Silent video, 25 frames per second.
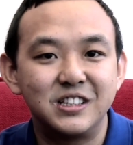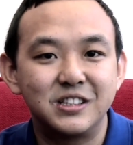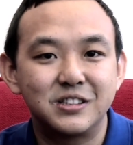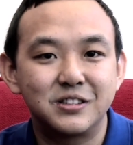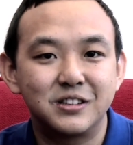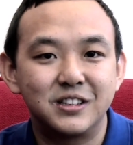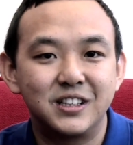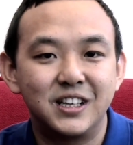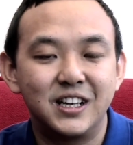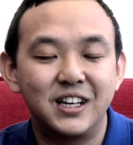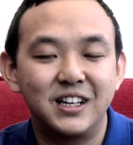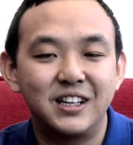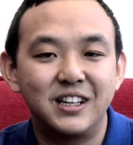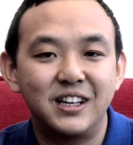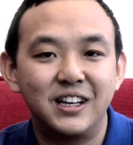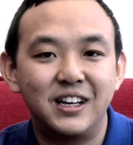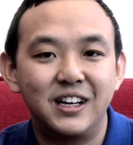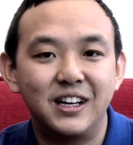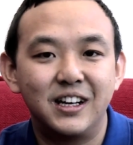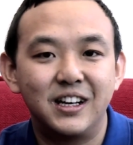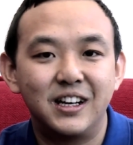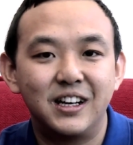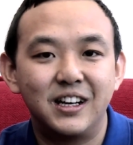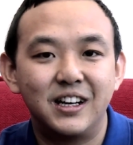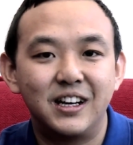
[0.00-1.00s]
so that
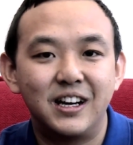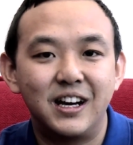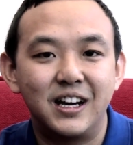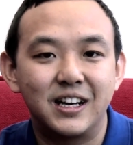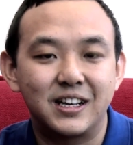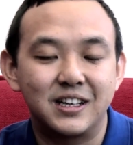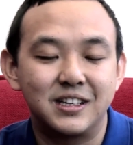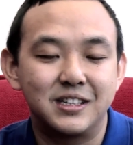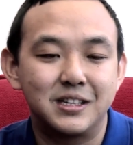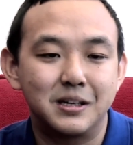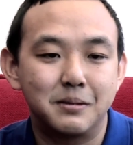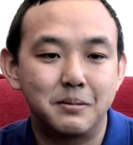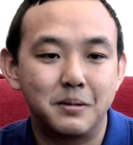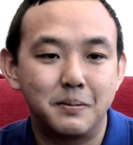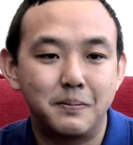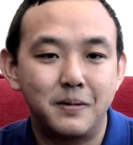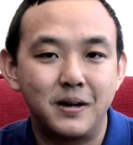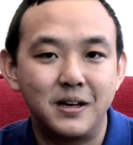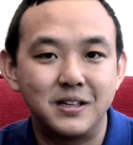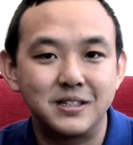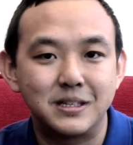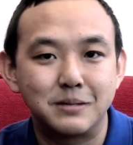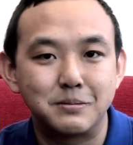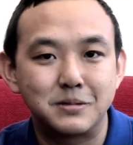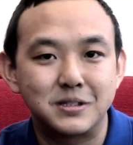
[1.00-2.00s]
I can tell my
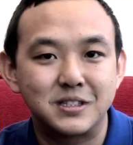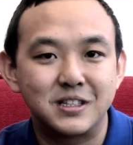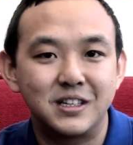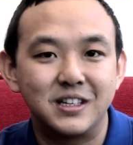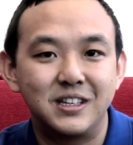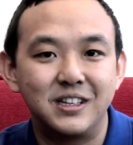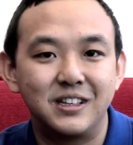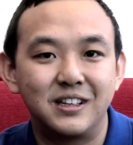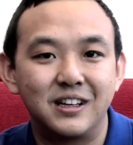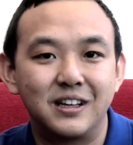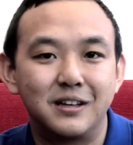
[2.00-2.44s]
parents I'm studying.